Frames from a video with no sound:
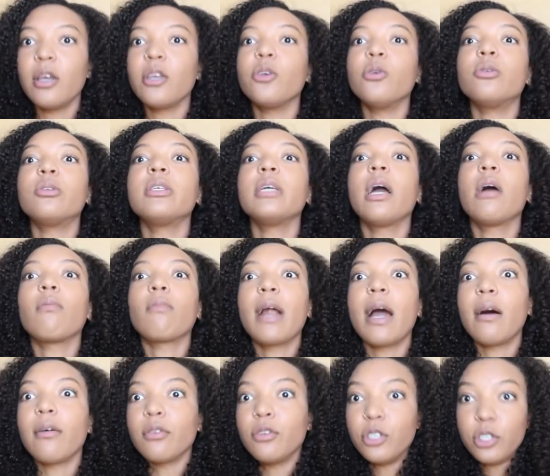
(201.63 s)
usually
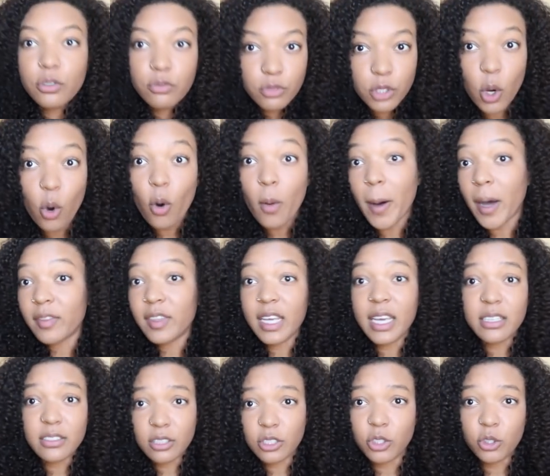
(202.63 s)
around, do you know about the
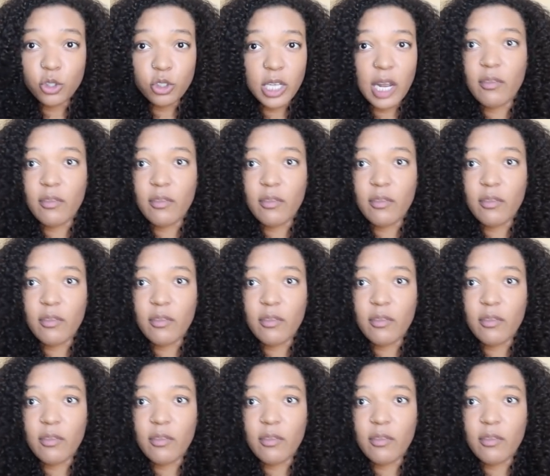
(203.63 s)
institution?